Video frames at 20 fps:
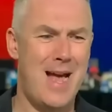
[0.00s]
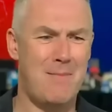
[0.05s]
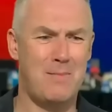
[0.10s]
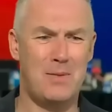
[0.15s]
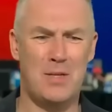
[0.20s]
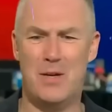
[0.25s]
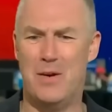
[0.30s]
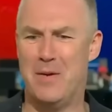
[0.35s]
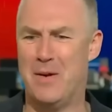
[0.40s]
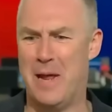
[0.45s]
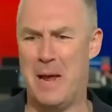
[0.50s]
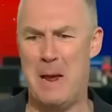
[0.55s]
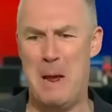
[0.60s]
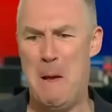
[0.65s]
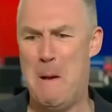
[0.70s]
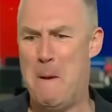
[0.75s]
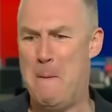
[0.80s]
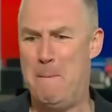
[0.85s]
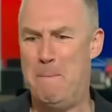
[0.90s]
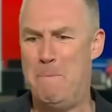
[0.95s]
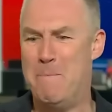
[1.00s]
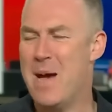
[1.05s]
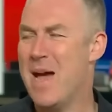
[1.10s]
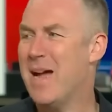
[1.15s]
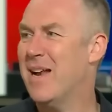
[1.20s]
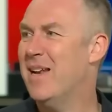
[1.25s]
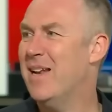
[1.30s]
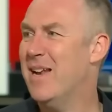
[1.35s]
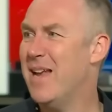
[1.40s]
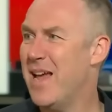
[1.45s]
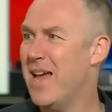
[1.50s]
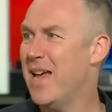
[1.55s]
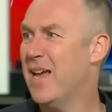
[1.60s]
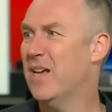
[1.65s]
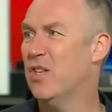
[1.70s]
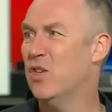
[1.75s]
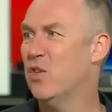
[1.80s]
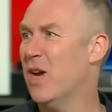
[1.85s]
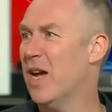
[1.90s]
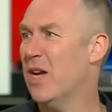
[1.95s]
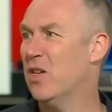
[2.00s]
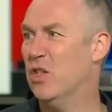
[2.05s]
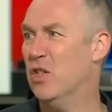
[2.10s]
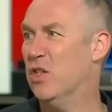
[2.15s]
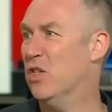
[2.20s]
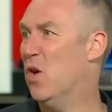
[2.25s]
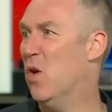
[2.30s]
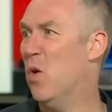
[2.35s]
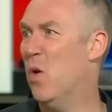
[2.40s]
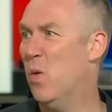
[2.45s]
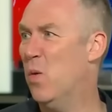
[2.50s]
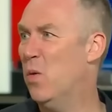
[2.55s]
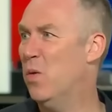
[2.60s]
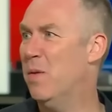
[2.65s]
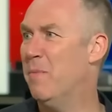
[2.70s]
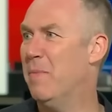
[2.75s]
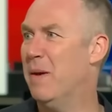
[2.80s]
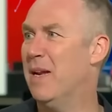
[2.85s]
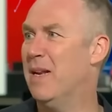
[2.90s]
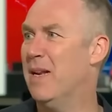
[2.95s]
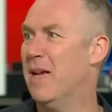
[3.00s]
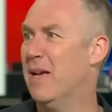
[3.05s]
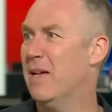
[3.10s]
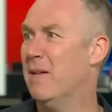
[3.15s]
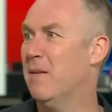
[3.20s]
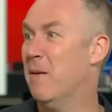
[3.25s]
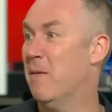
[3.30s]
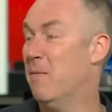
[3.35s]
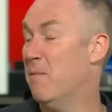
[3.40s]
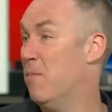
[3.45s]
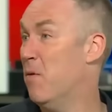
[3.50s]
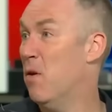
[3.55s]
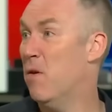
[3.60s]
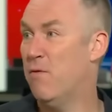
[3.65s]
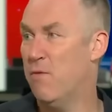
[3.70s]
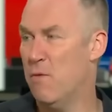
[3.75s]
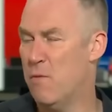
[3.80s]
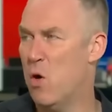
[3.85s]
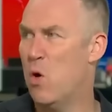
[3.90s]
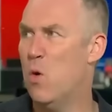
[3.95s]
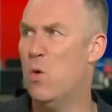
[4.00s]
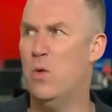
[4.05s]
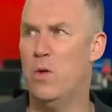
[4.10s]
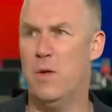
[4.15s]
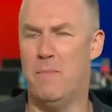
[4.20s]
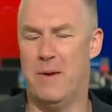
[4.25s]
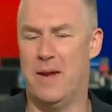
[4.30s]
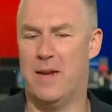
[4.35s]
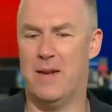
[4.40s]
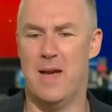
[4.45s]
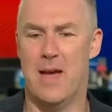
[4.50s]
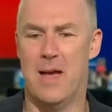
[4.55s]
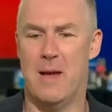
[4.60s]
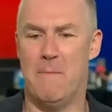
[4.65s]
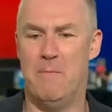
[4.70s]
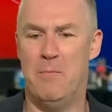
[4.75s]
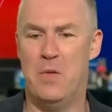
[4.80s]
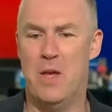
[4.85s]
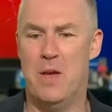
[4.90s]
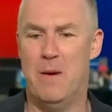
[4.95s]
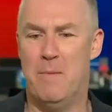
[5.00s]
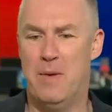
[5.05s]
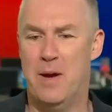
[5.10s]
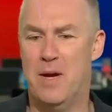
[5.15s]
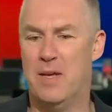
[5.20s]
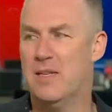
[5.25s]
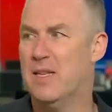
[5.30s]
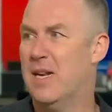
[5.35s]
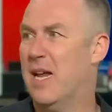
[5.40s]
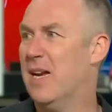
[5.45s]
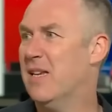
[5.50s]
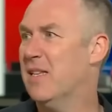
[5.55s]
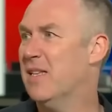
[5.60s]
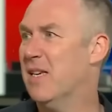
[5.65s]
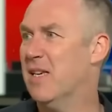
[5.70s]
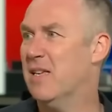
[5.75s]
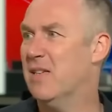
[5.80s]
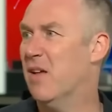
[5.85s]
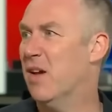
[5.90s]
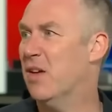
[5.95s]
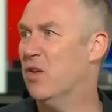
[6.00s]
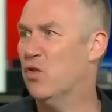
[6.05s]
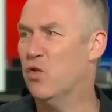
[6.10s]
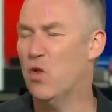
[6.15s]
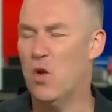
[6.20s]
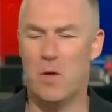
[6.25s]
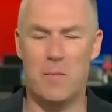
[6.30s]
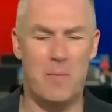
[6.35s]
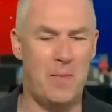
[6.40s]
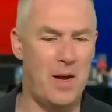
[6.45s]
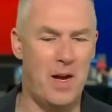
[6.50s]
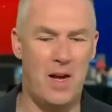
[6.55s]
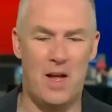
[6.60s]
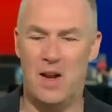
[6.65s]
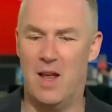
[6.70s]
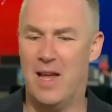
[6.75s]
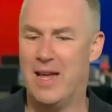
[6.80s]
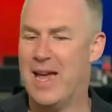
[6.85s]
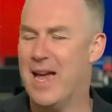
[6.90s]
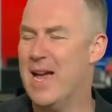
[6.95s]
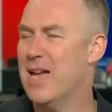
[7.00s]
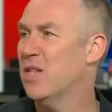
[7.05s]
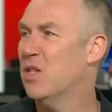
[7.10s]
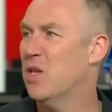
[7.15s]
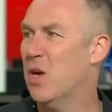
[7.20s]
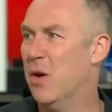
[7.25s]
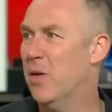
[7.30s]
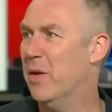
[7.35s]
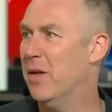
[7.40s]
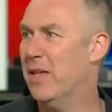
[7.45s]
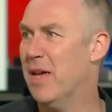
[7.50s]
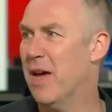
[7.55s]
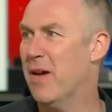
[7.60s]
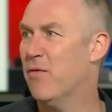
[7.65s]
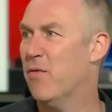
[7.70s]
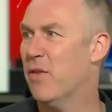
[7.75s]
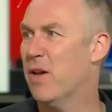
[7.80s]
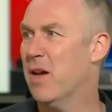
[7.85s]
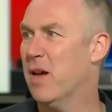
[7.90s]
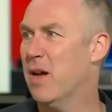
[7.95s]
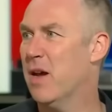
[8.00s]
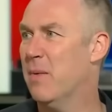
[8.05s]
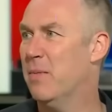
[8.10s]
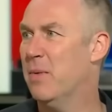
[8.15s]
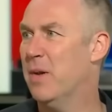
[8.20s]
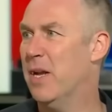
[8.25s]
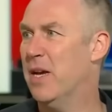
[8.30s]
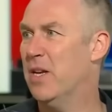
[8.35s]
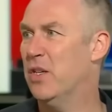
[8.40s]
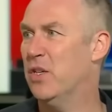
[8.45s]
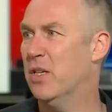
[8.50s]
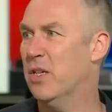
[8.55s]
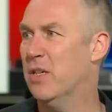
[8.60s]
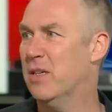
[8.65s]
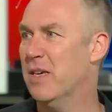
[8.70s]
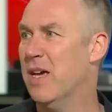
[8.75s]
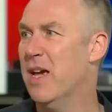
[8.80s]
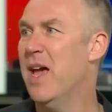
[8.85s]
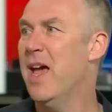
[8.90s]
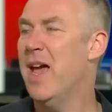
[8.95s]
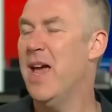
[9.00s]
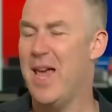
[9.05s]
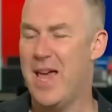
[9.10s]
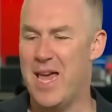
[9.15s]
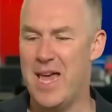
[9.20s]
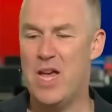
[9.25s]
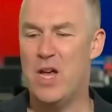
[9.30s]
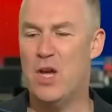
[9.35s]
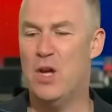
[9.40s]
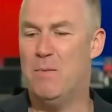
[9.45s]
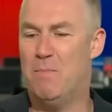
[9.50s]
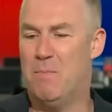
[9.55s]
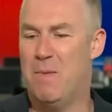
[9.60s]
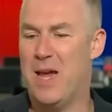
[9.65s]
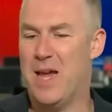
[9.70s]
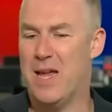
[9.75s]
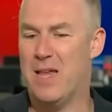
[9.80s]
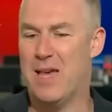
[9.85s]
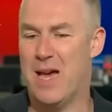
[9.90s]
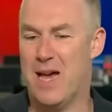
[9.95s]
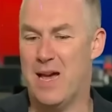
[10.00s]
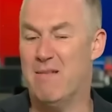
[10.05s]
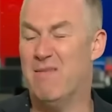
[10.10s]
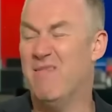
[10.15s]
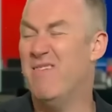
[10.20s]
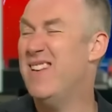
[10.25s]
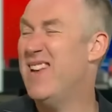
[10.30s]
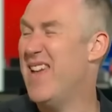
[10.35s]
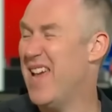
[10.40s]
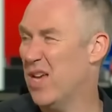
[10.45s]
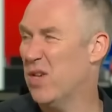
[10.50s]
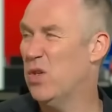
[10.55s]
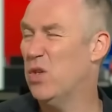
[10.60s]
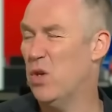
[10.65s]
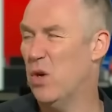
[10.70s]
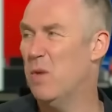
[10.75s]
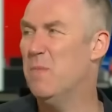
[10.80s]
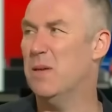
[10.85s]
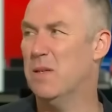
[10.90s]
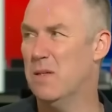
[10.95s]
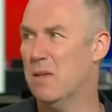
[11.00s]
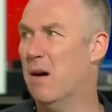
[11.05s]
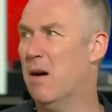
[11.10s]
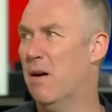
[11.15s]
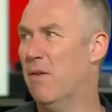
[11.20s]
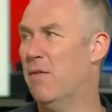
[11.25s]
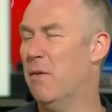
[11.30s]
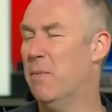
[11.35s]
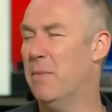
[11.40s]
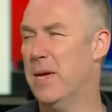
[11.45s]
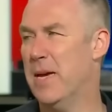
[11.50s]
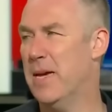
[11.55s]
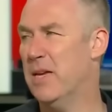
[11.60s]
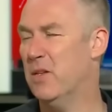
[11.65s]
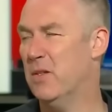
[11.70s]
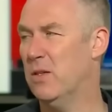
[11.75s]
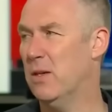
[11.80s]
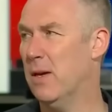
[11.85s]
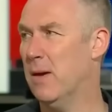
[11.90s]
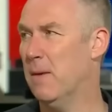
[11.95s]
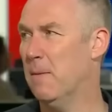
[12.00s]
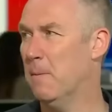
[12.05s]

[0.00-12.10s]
absolutely magnetic attraction to all the big from all the big name personalities like Drogba, like Eto'o at the African Cup of Nations. He could be that next superstar for PSG. Do